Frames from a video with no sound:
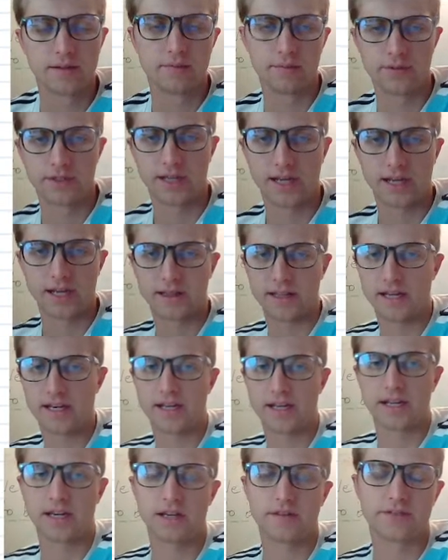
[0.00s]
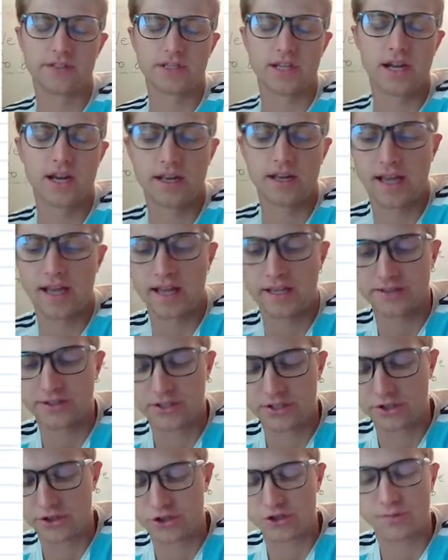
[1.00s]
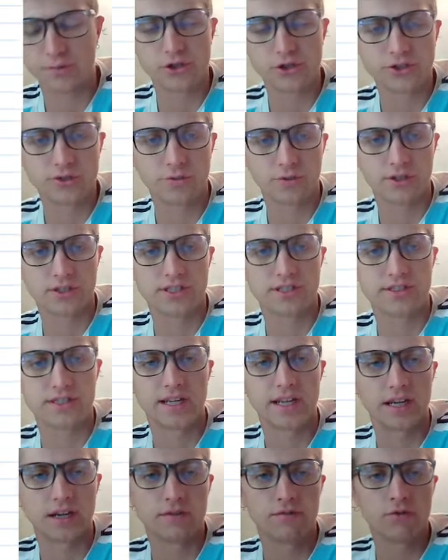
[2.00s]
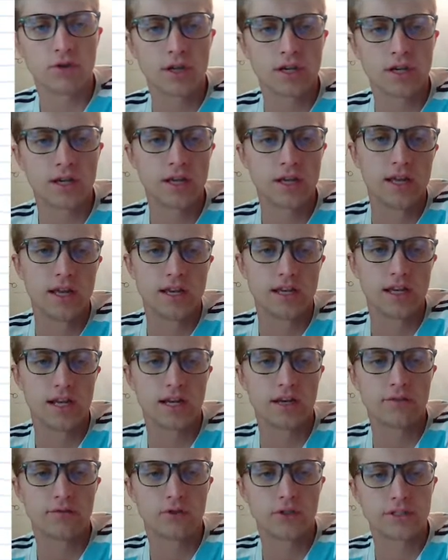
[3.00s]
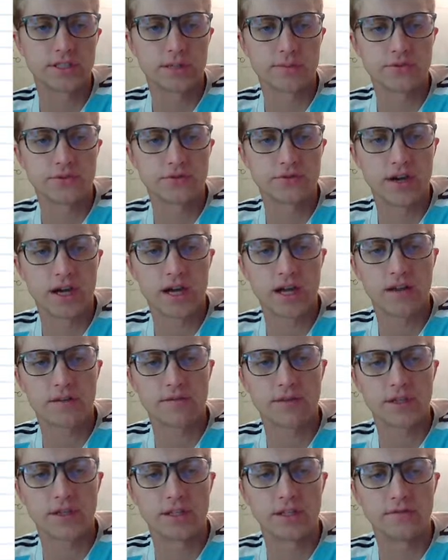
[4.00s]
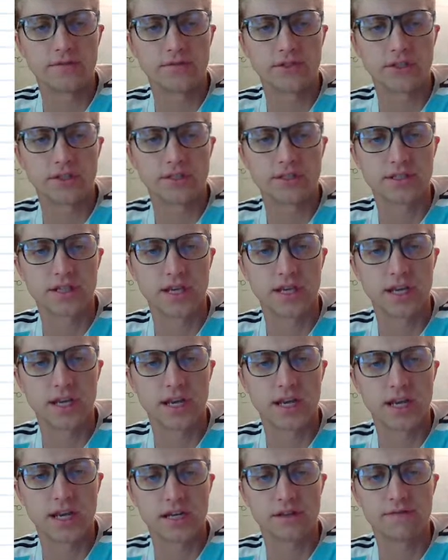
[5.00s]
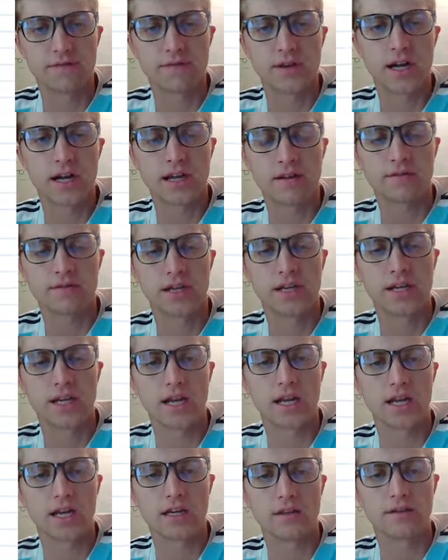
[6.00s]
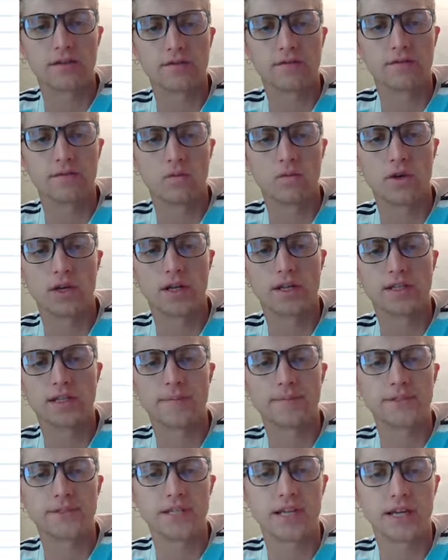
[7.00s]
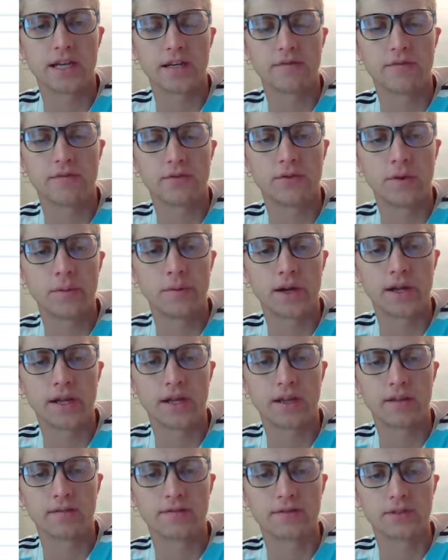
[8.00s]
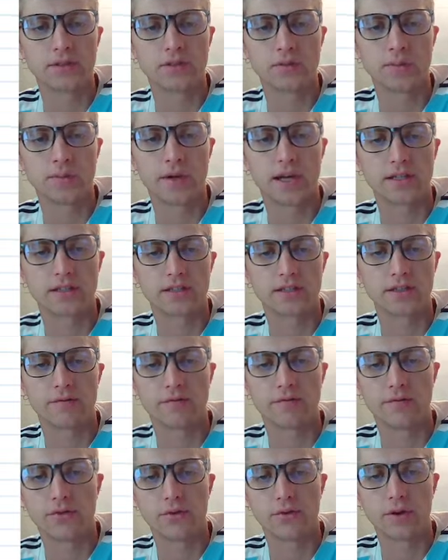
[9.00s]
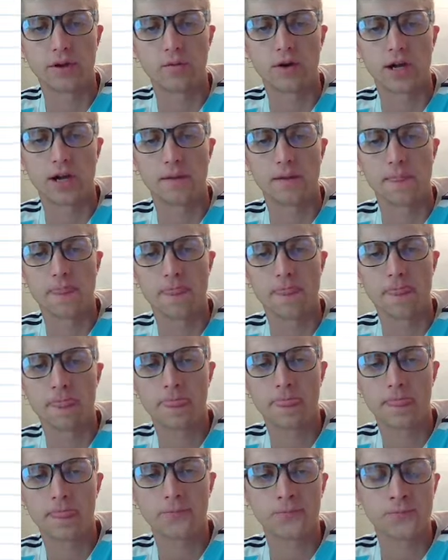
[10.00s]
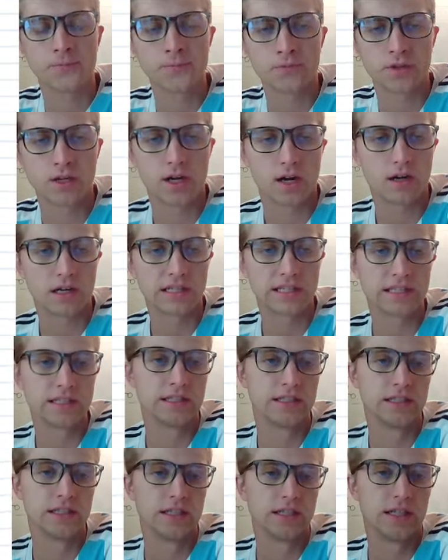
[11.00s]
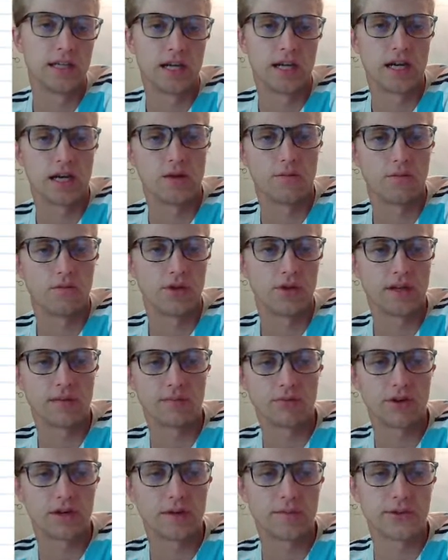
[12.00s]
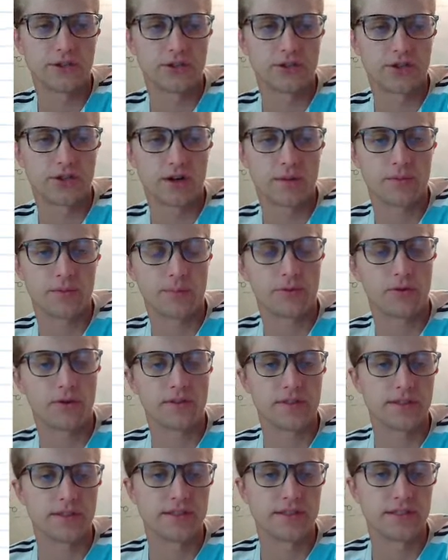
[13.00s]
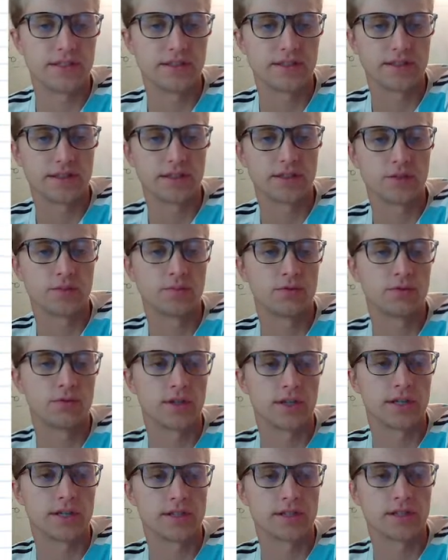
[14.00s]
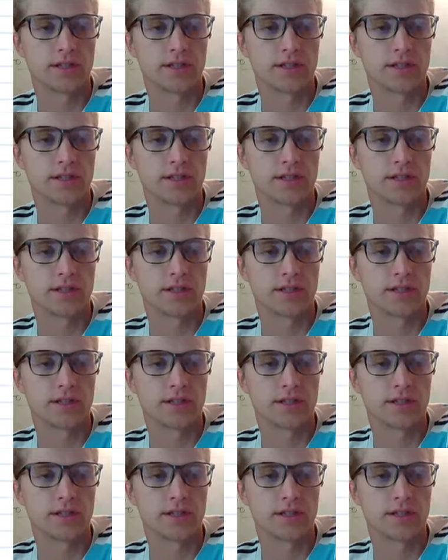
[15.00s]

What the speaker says: that negative sign as a distribution works as a -1. -1 times 5 gives us negative 5. -1 times negative 3y gives us positive 3y. All right, we can pretty much drop the parentheses at this point.